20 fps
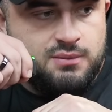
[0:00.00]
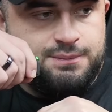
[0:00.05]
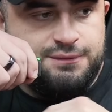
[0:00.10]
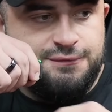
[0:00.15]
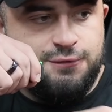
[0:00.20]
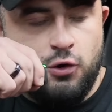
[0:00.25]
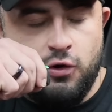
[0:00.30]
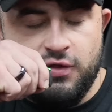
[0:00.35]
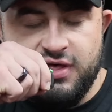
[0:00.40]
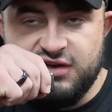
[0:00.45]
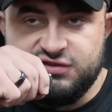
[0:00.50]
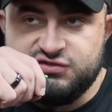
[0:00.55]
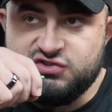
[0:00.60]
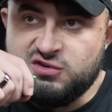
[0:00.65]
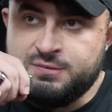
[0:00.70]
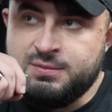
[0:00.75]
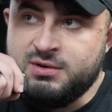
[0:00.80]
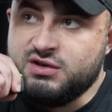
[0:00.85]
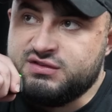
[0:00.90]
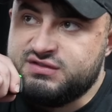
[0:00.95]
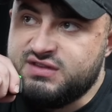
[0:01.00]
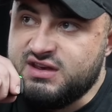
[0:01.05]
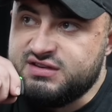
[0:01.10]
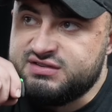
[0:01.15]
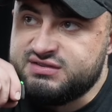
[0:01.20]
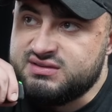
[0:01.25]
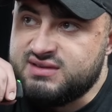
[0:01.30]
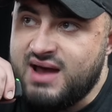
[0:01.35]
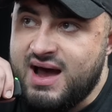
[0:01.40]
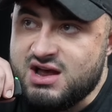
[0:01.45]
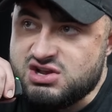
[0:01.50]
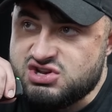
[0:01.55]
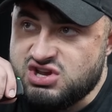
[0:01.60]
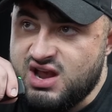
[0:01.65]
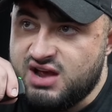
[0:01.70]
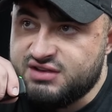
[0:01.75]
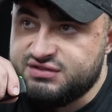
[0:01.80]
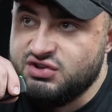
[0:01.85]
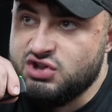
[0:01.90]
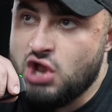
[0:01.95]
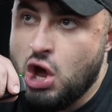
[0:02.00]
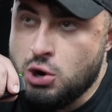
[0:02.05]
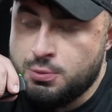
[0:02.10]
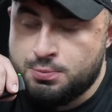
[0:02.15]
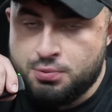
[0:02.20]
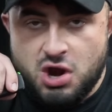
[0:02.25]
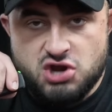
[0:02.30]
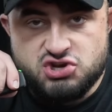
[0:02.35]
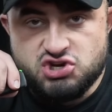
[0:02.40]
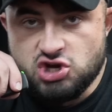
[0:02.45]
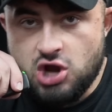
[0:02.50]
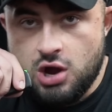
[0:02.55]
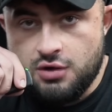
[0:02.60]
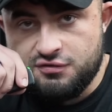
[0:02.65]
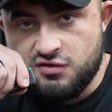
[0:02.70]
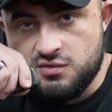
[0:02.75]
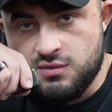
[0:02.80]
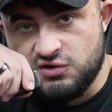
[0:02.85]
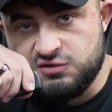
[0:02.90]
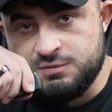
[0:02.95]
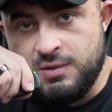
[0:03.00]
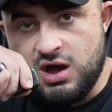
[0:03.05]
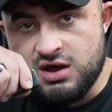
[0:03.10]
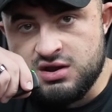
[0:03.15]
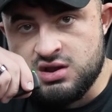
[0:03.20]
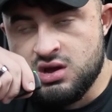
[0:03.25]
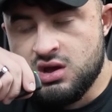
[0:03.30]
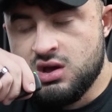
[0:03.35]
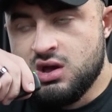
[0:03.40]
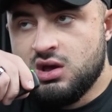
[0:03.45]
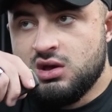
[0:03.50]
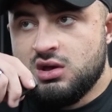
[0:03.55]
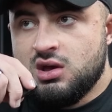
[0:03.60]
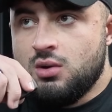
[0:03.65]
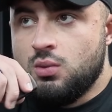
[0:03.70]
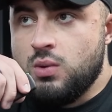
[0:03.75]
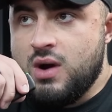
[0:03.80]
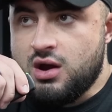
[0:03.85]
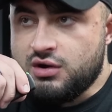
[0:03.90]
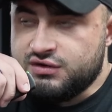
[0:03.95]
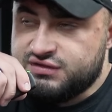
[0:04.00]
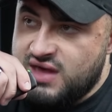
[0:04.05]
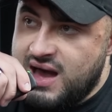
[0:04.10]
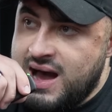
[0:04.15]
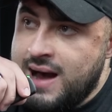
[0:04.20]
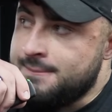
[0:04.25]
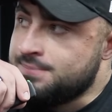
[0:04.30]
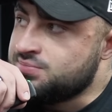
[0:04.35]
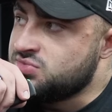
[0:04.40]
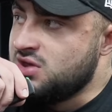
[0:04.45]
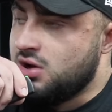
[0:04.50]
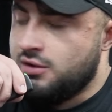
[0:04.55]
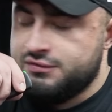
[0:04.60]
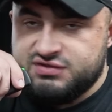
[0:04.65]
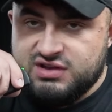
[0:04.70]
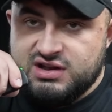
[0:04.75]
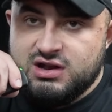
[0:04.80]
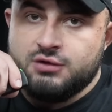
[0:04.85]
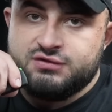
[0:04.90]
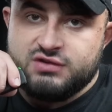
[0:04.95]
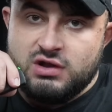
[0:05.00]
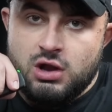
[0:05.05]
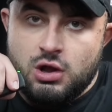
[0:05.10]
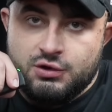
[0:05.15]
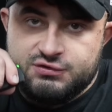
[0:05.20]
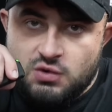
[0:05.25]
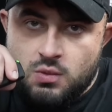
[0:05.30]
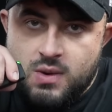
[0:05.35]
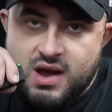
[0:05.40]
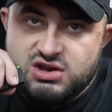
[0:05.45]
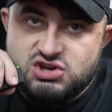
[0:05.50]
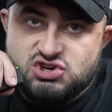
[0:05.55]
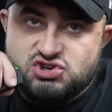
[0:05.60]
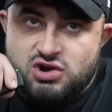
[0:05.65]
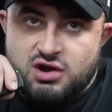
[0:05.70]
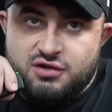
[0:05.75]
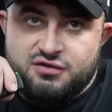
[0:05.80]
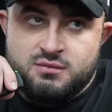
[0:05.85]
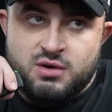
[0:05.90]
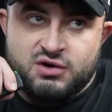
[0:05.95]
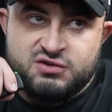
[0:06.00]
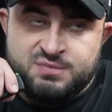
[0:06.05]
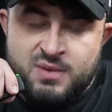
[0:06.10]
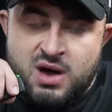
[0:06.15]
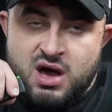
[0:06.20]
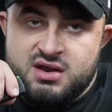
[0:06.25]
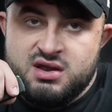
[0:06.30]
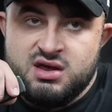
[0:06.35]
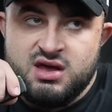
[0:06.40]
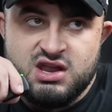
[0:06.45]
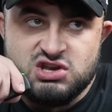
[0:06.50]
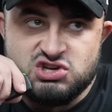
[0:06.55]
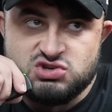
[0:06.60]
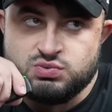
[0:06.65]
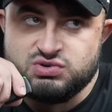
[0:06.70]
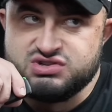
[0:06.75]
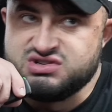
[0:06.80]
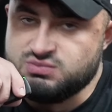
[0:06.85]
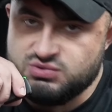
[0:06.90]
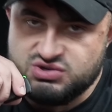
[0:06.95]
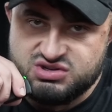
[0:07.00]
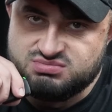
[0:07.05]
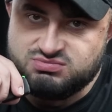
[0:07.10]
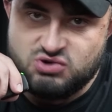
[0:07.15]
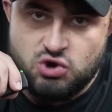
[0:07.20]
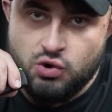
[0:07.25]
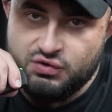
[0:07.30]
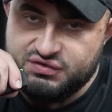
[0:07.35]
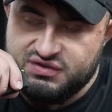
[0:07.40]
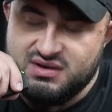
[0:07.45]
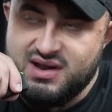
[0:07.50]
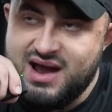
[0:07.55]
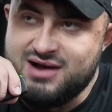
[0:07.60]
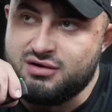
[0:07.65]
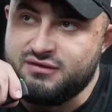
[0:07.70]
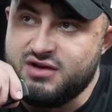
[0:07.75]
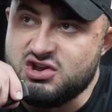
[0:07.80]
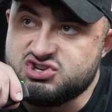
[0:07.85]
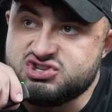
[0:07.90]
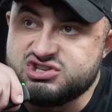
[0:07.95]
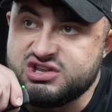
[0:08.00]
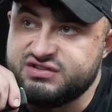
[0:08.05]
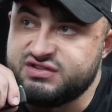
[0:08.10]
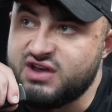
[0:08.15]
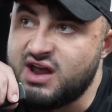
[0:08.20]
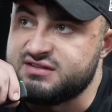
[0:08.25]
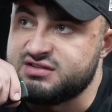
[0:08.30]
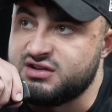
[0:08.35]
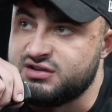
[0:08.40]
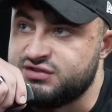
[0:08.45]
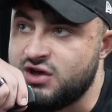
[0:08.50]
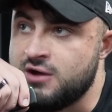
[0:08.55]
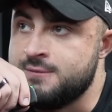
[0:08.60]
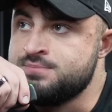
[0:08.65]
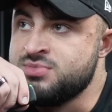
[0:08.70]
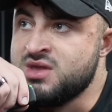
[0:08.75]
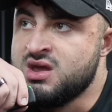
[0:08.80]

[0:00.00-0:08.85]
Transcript: for this just because this actually has no pressure going through my spine. Whereas that obviously loads a lot of weight straight through my spine and it was, was, causing aggravation to the sciatica. So